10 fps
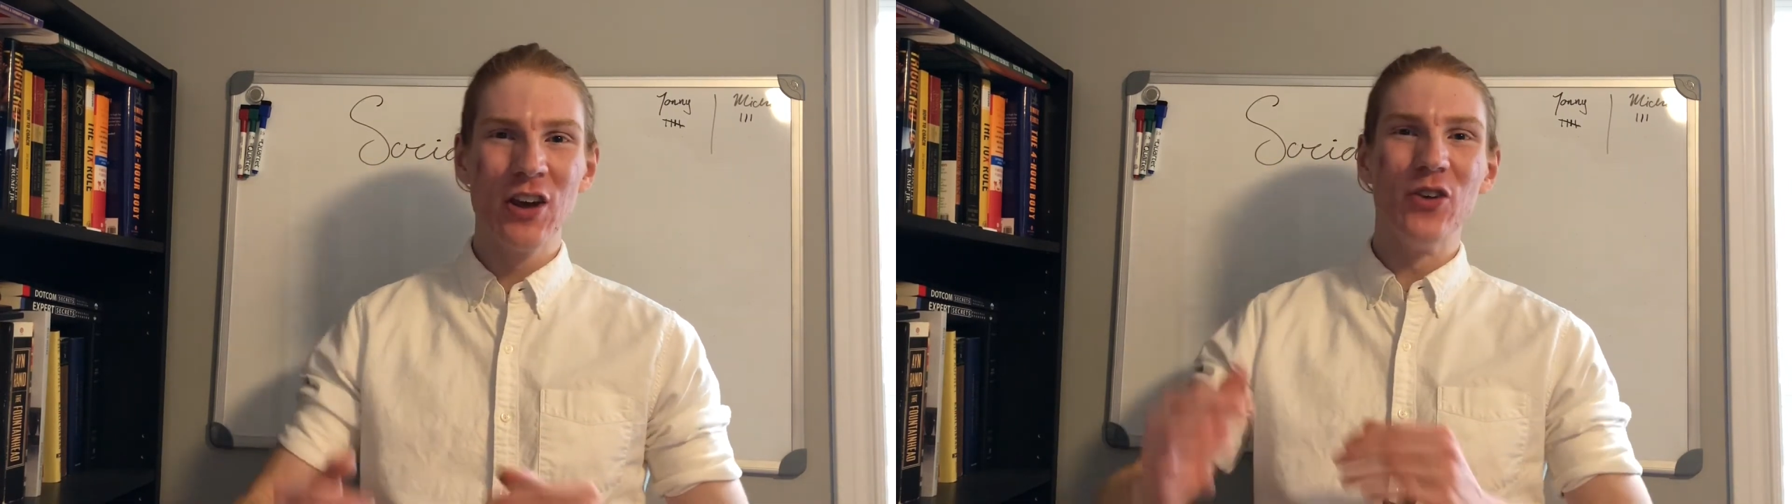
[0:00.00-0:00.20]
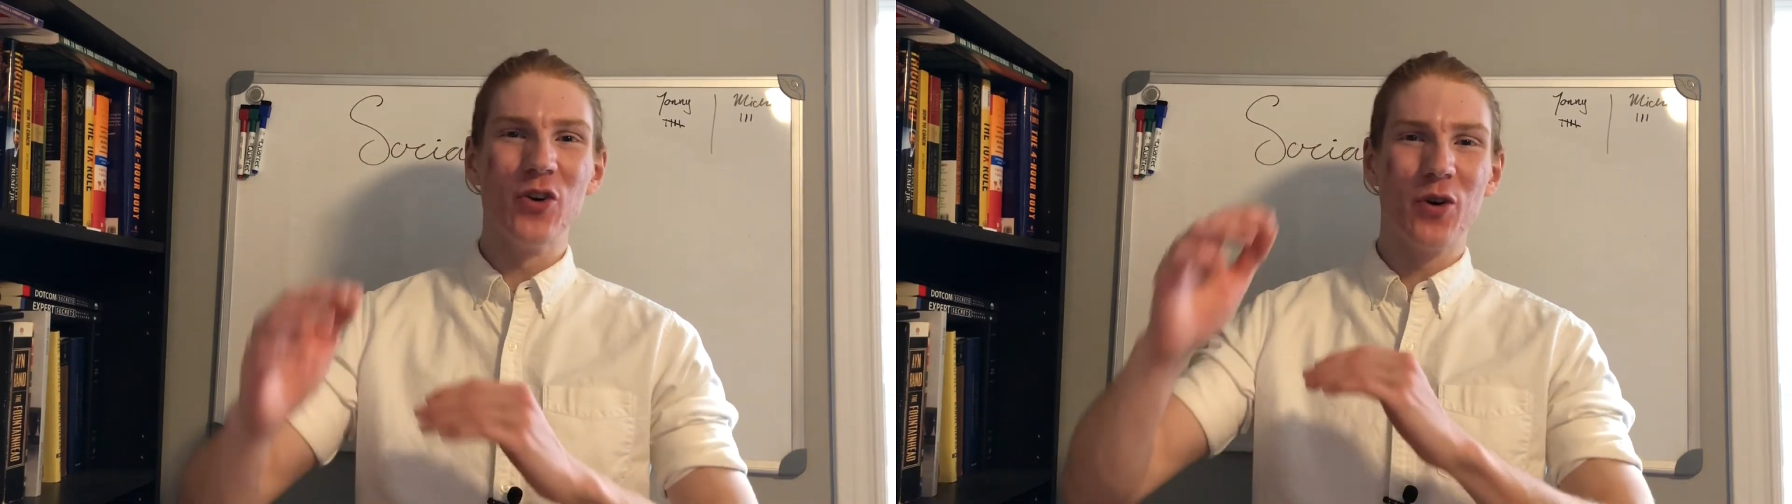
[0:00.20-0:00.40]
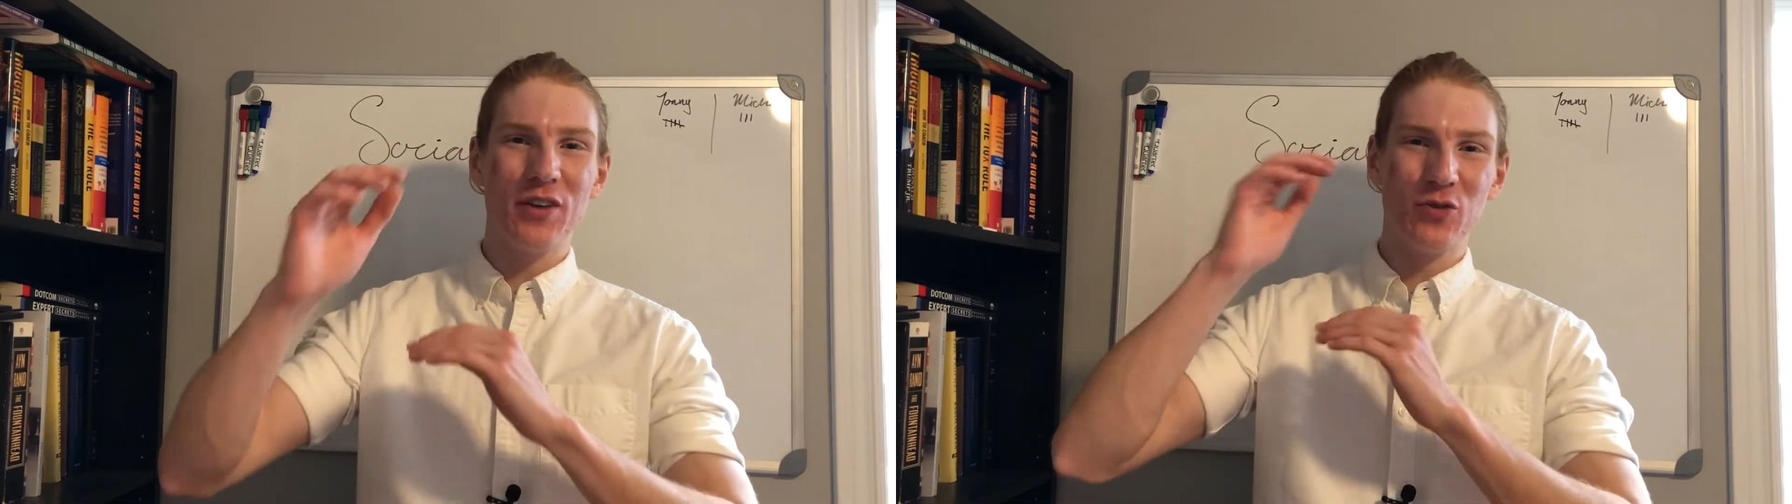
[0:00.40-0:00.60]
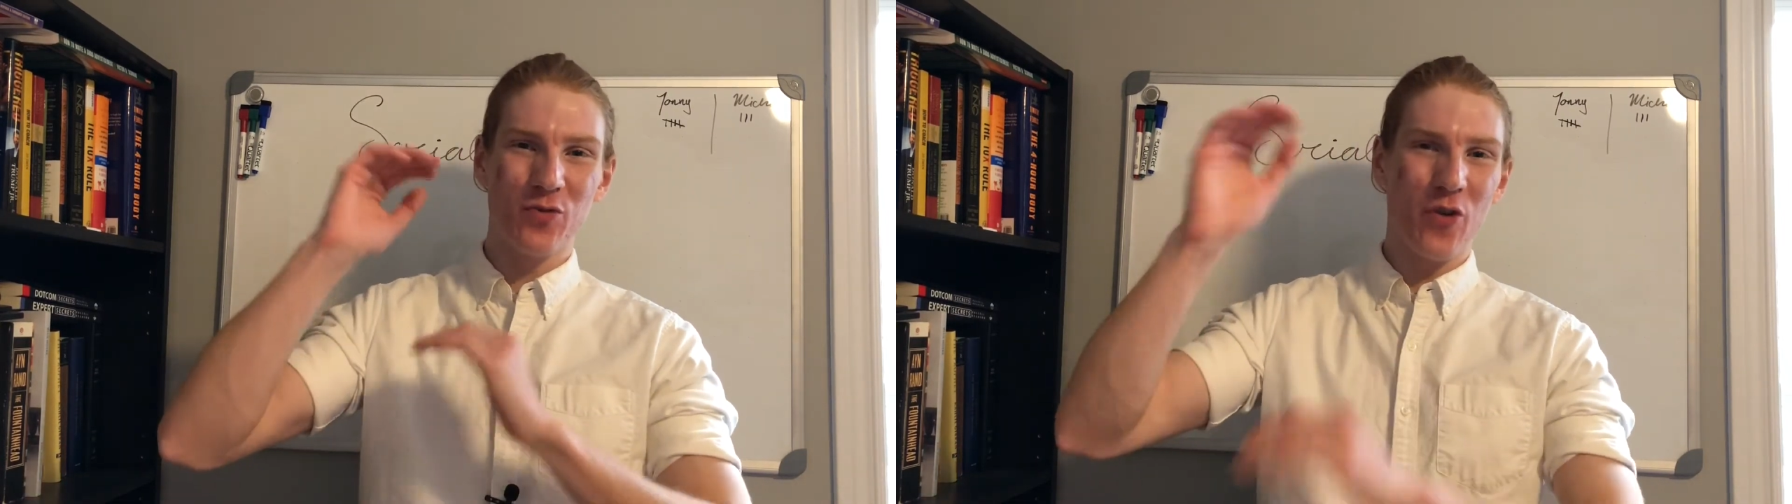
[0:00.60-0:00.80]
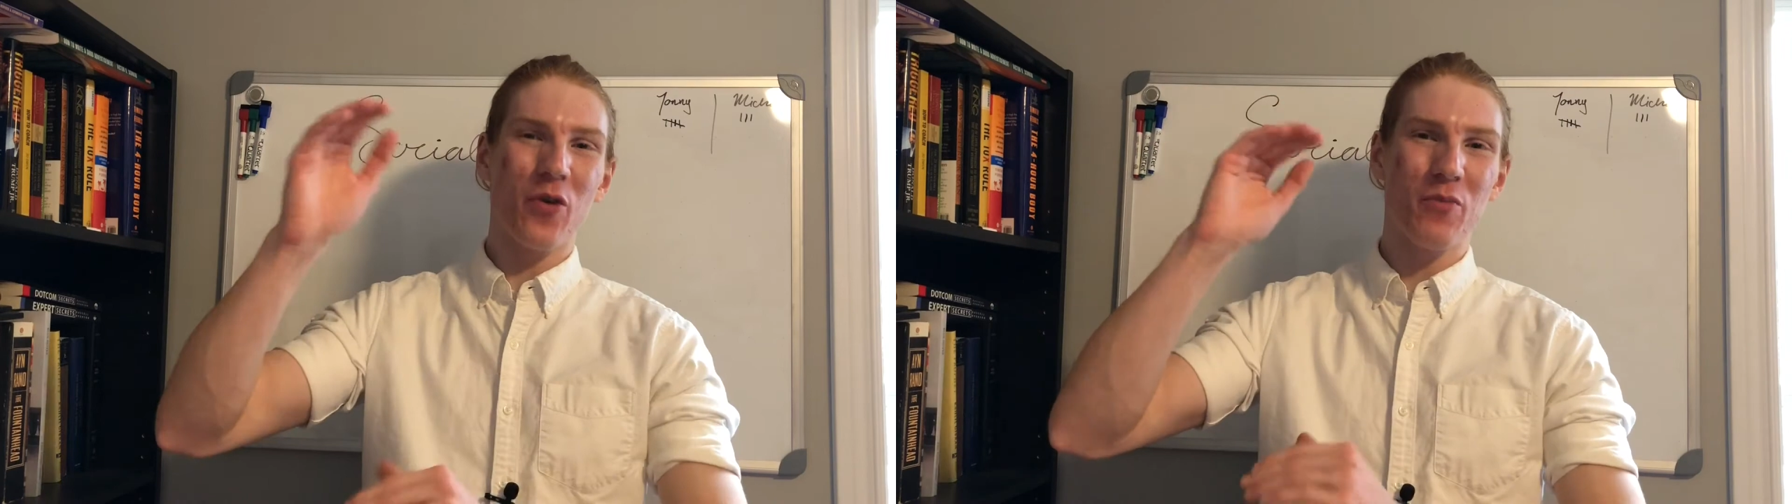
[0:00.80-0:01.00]
so his
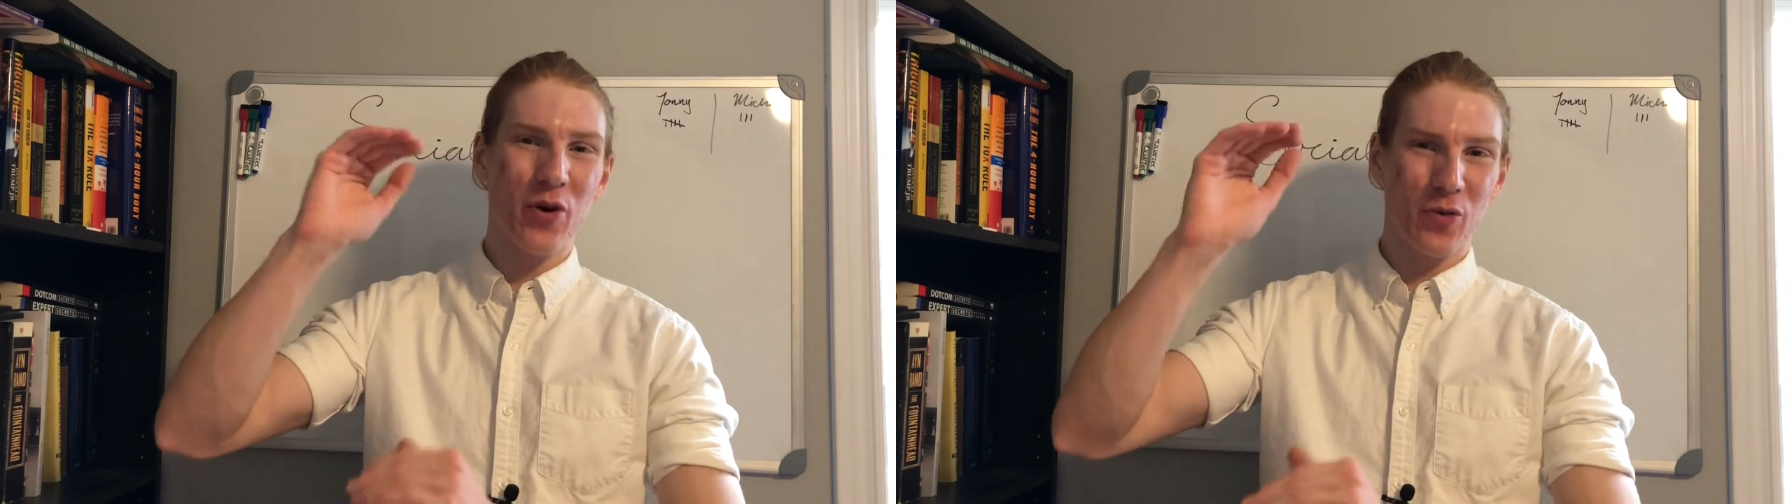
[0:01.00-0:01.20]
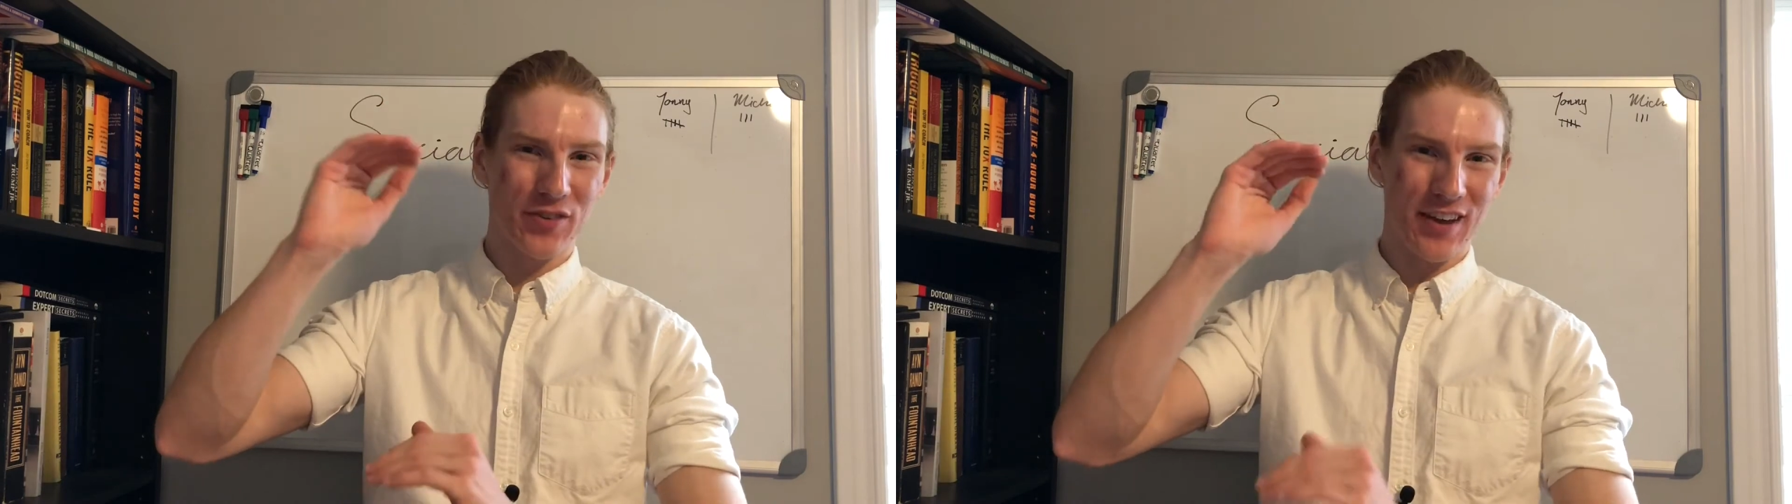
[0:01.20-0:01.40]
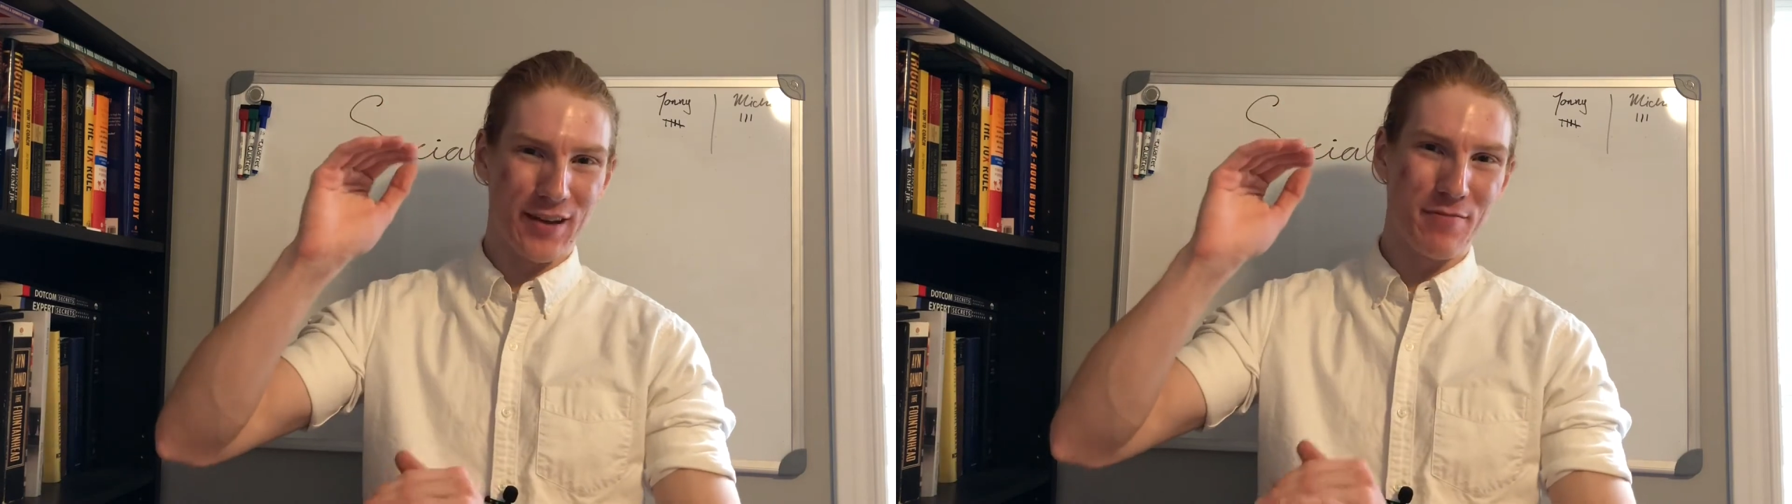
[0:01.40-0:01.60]
photo book was like